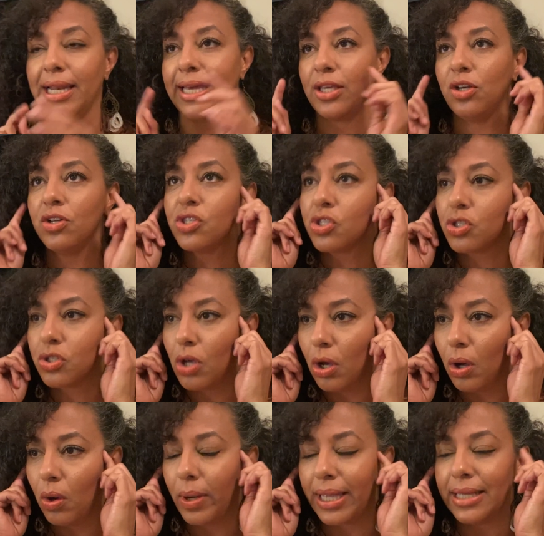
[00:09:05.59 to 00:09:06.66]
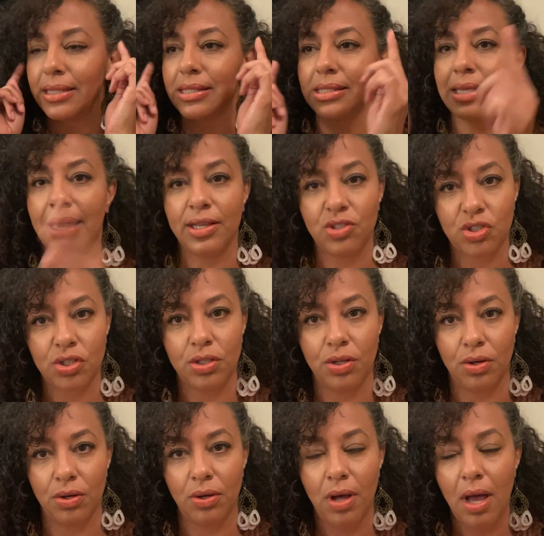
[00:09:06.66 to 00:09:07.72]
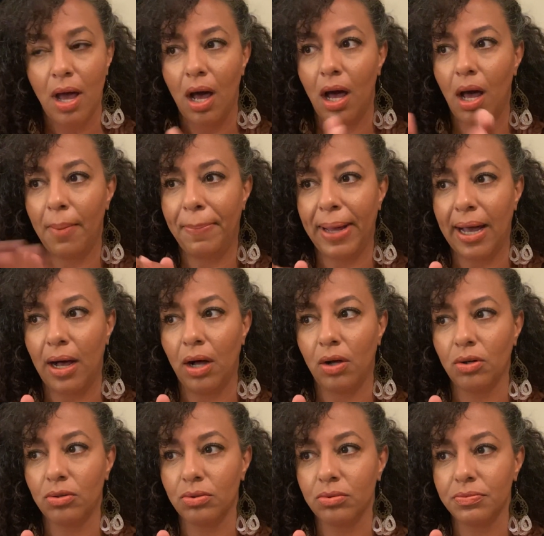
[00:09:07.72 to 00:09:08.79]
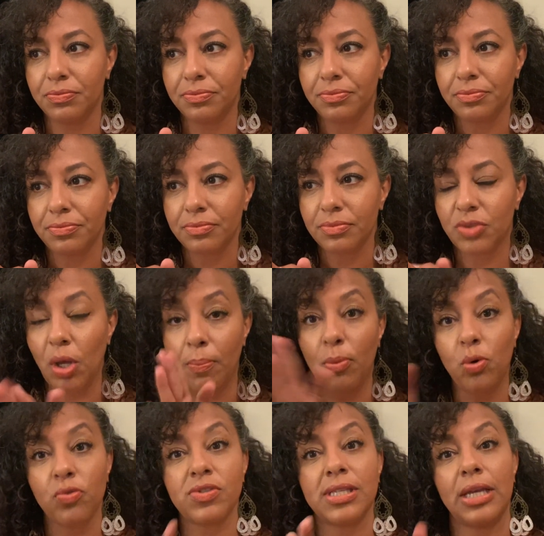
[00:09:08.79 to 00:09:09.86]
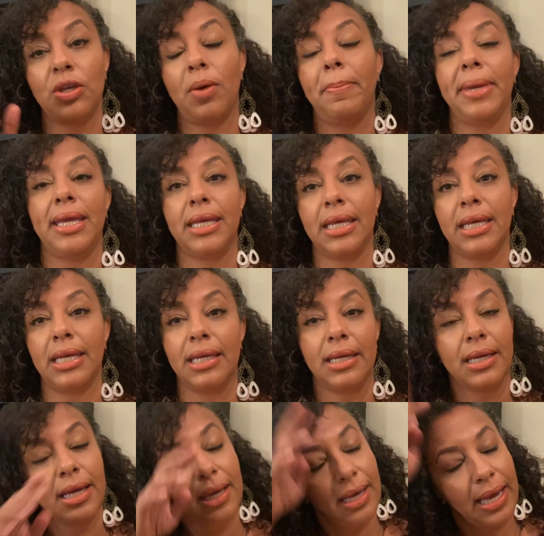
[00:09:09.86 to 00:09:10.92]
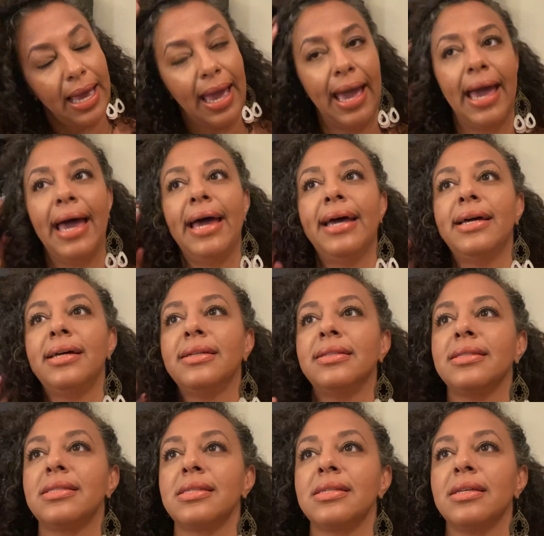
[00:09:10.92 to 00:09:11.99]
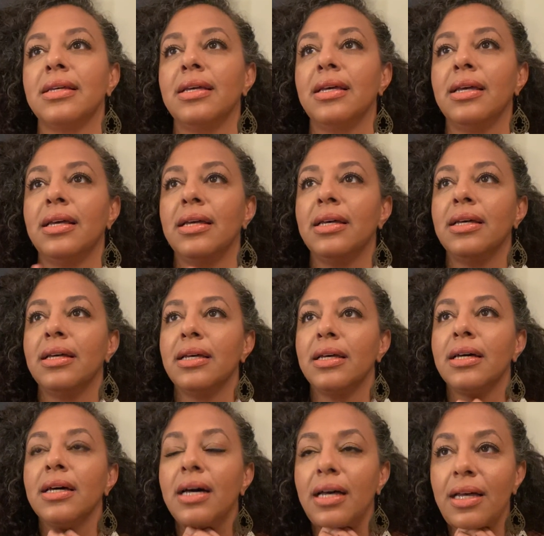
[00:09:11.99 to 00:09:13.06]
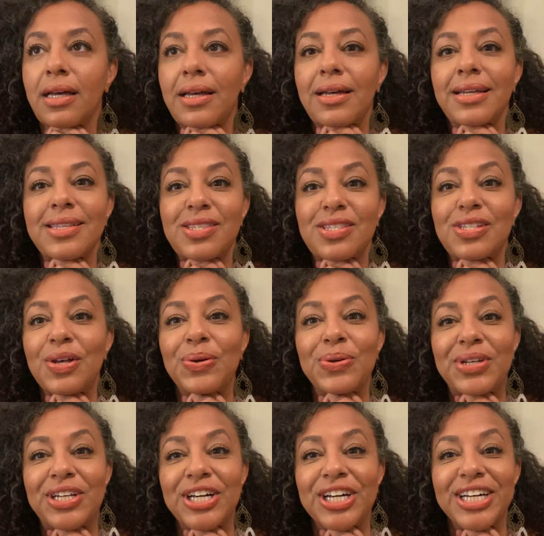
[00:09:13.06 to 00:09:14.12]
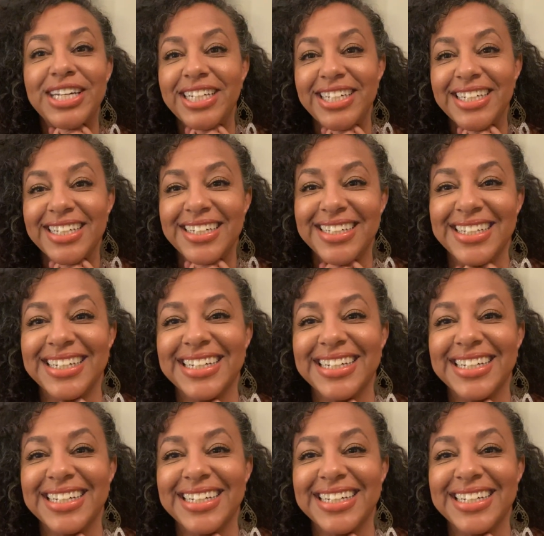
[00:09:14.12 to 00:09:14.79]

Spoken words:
Like you're so intentional about the moves that you're making, and it's so good.